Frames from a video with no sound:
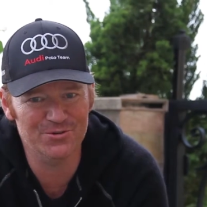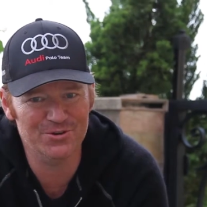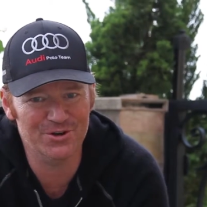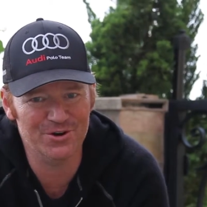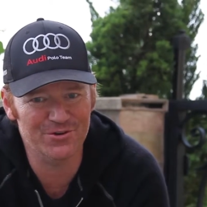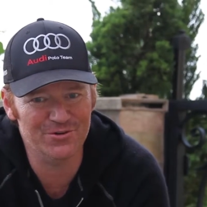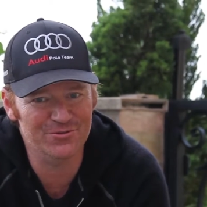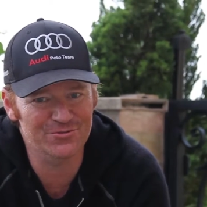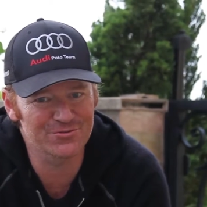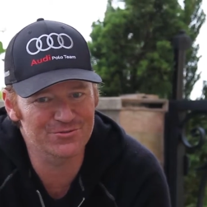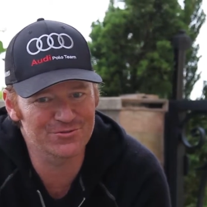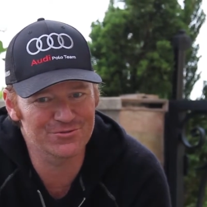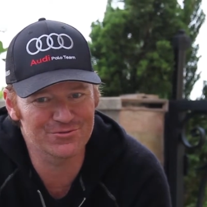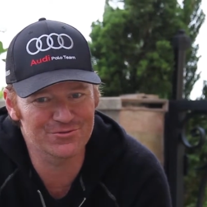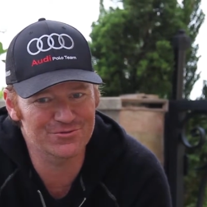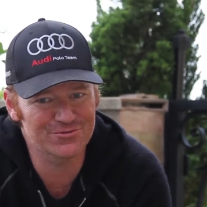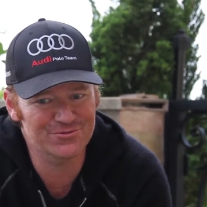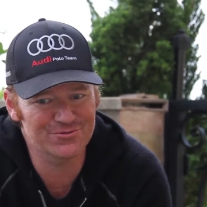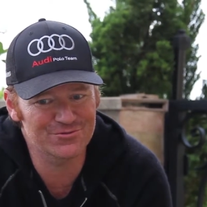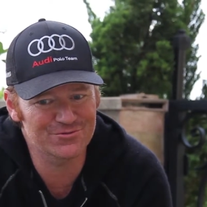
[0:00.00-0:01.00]
you know,
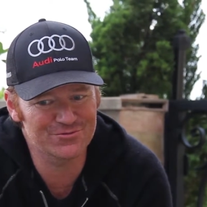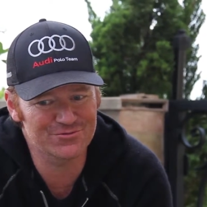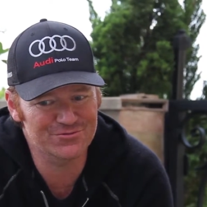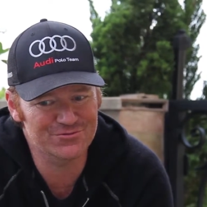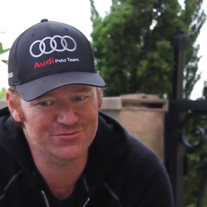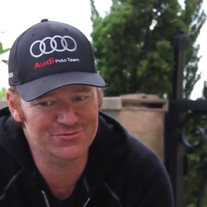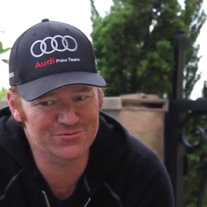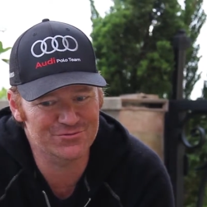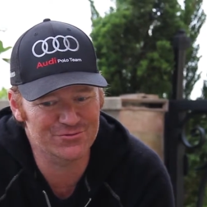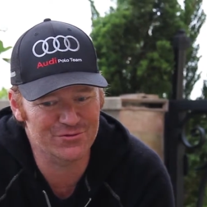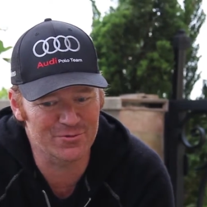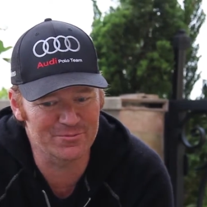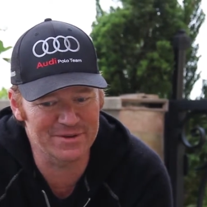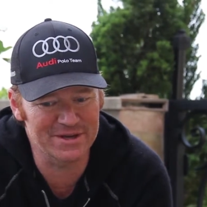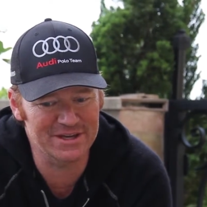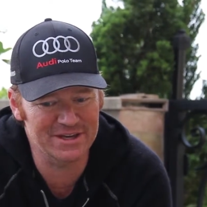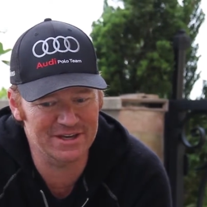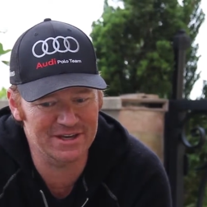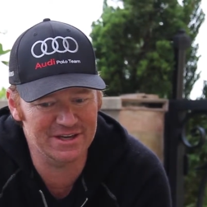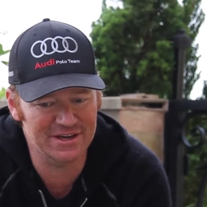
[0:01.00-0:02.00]
for
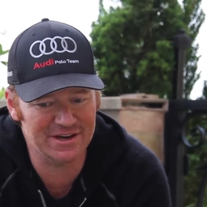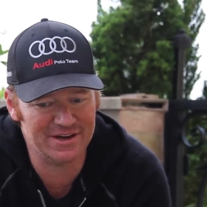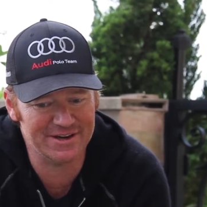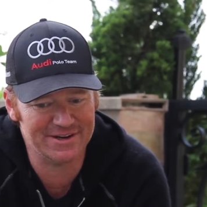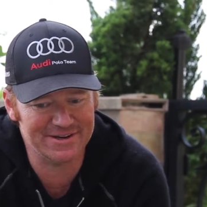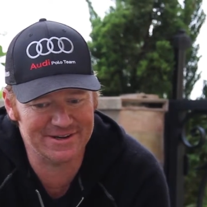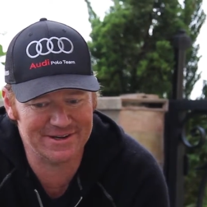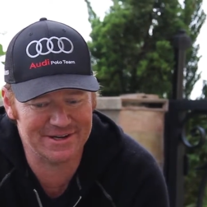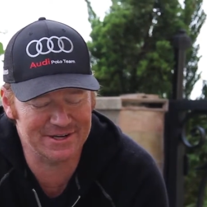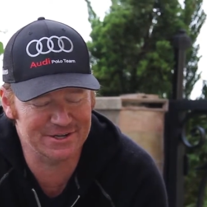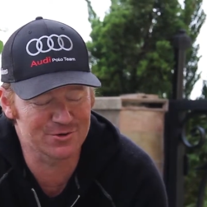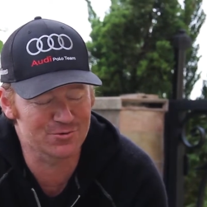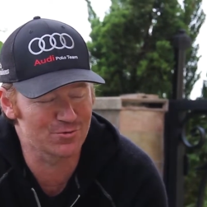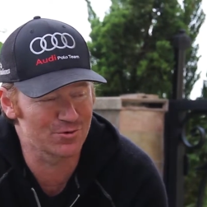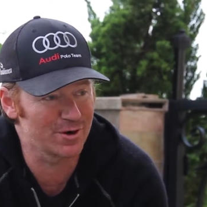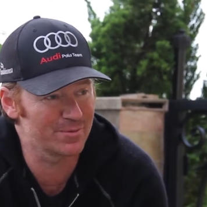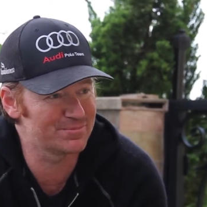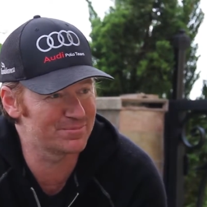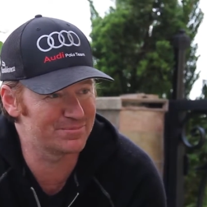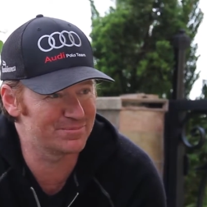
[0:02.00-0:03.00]
me, I
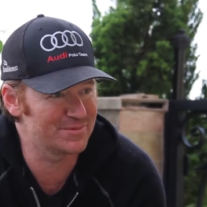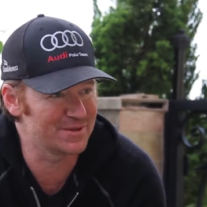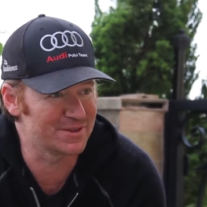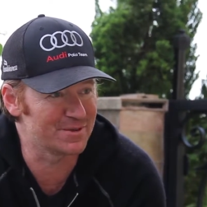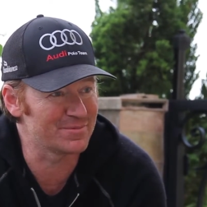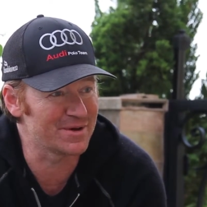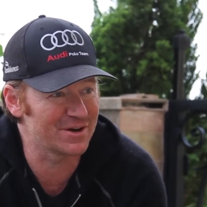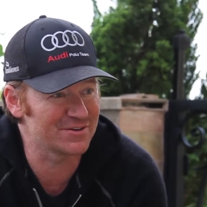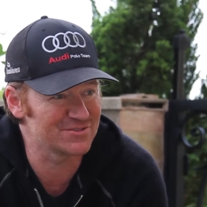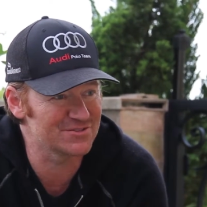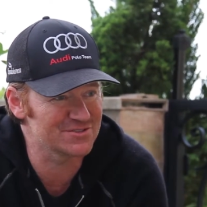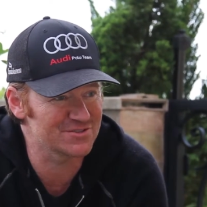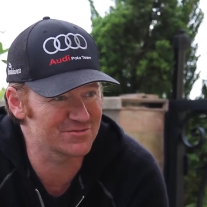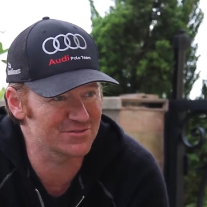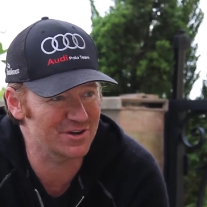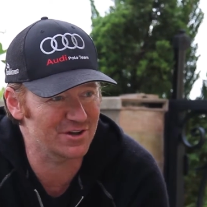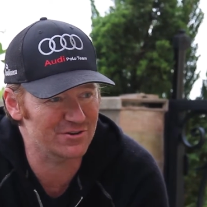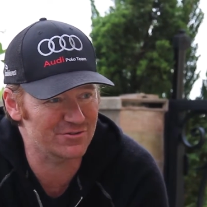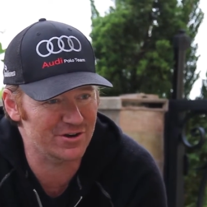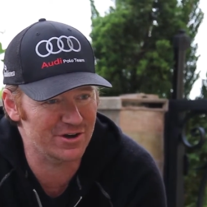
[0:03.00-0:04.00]
grew up in the mountains
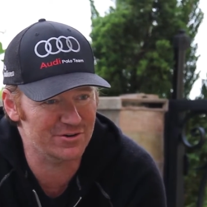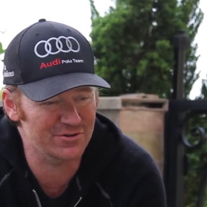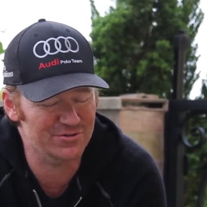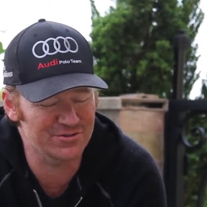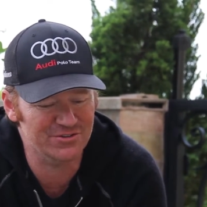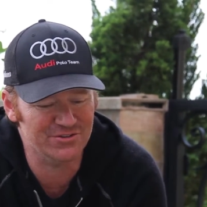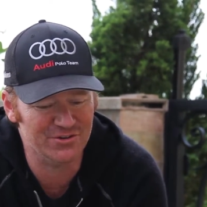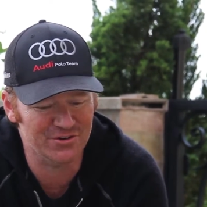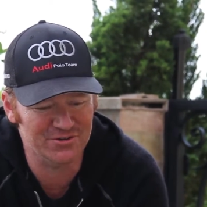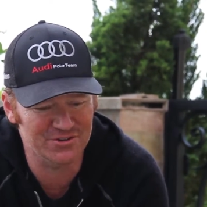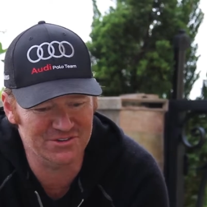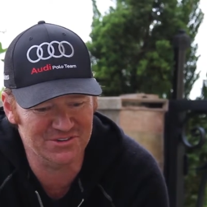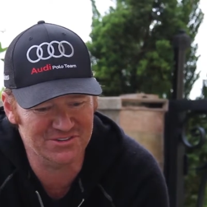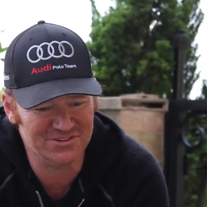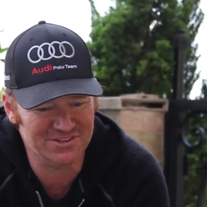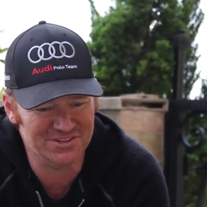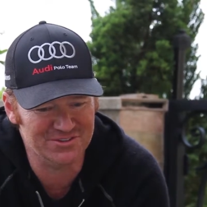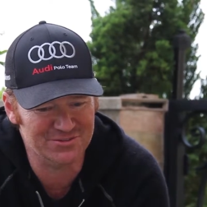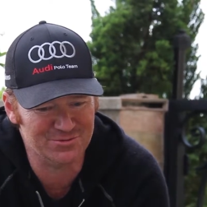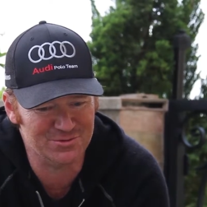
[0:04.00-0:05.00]
of Colorado, and so
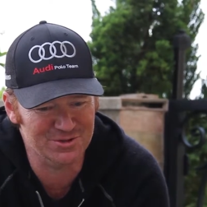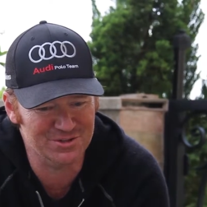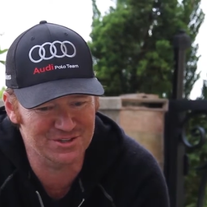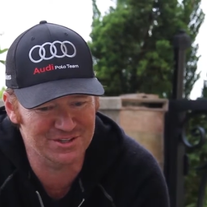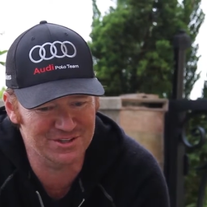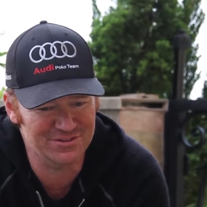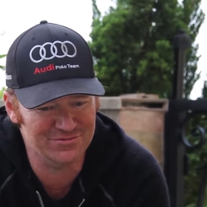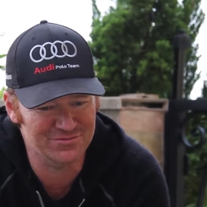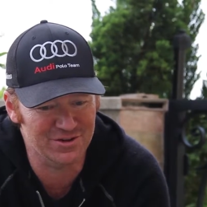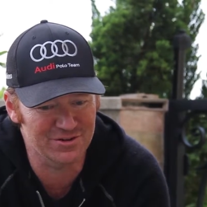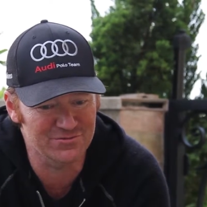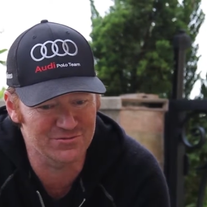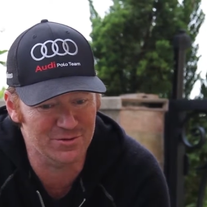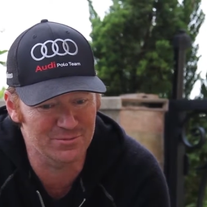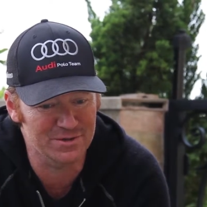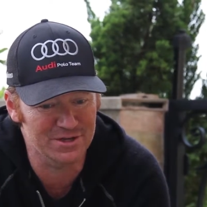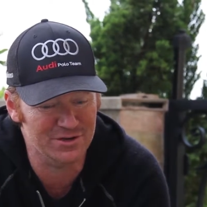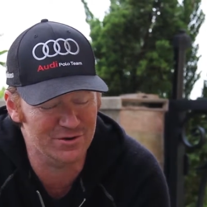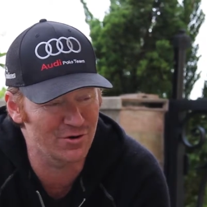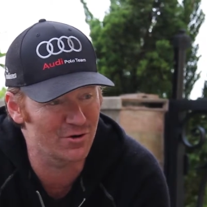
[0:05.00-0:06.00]
it's really fun for
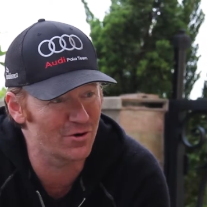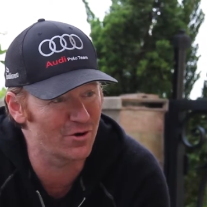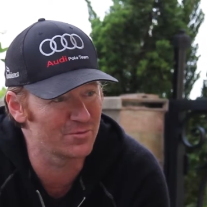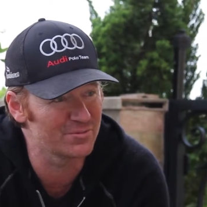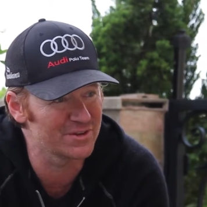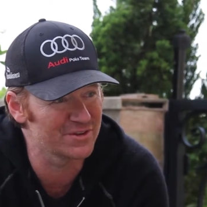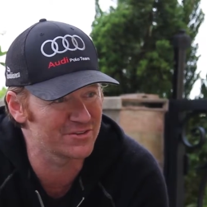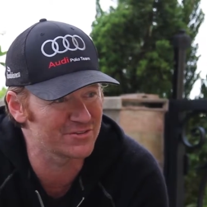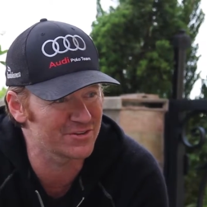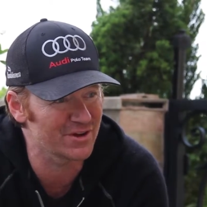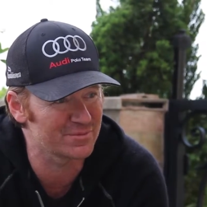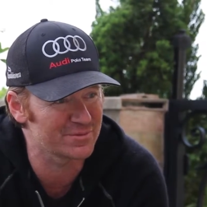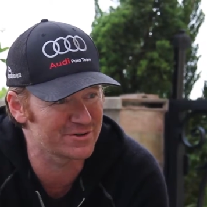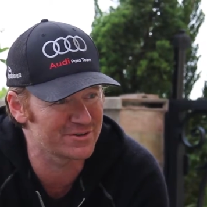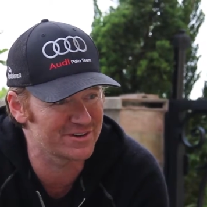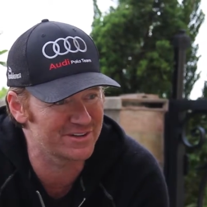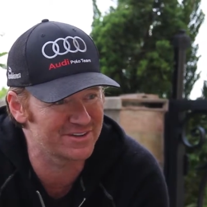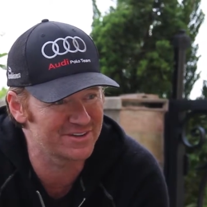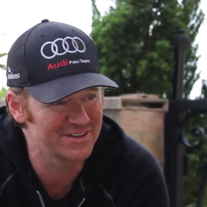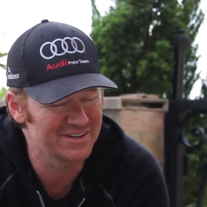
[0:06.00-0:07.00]
me to go home in the
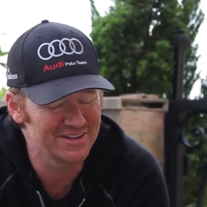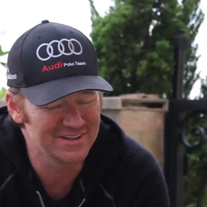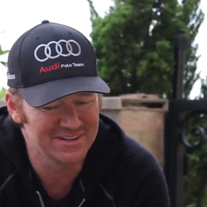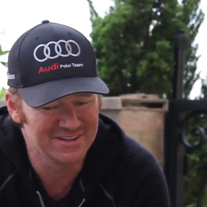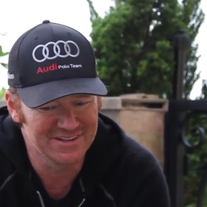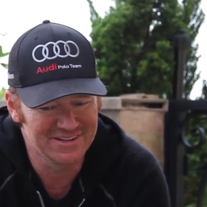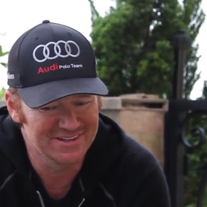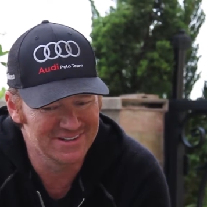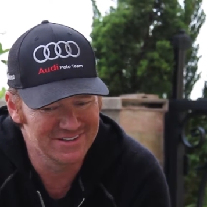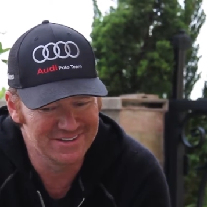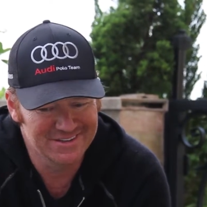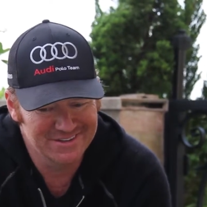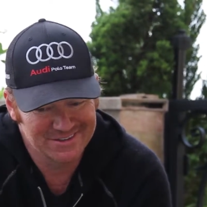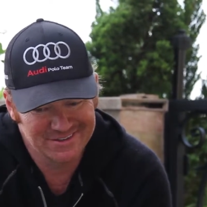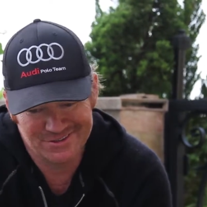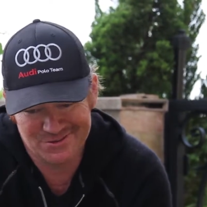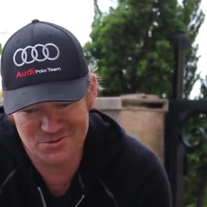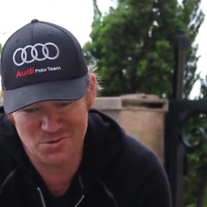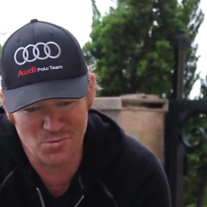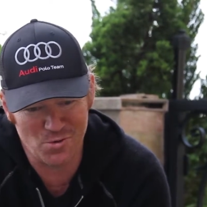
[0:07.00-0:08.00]
summer, and
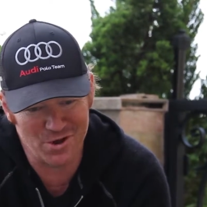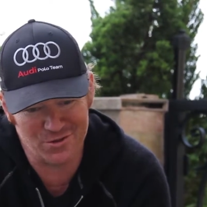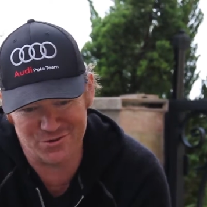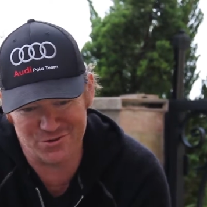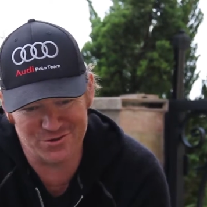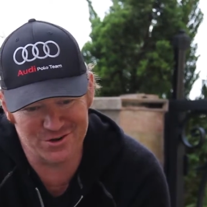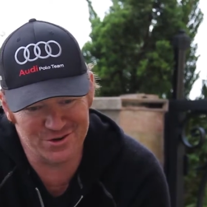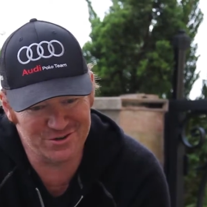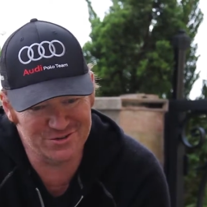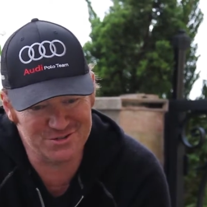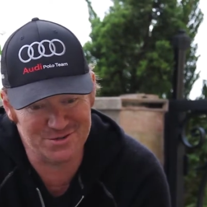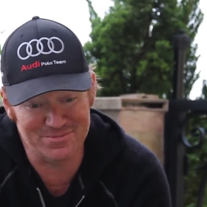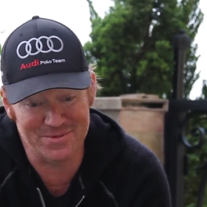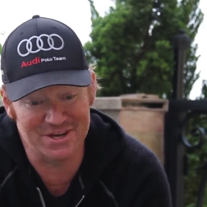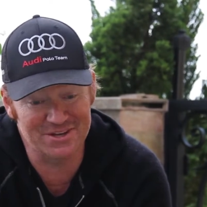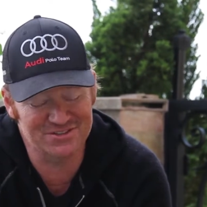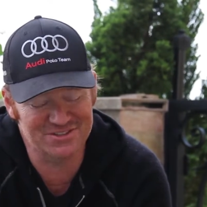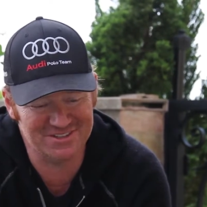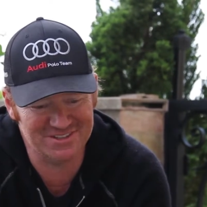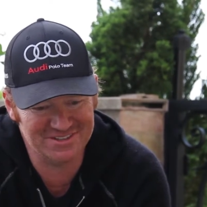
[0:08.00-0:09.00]
the weather there is
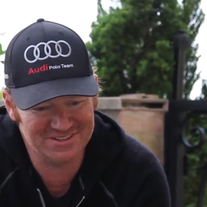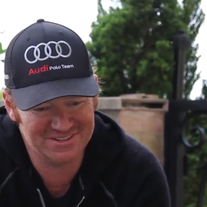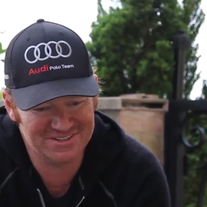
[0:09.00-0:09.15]
amazing.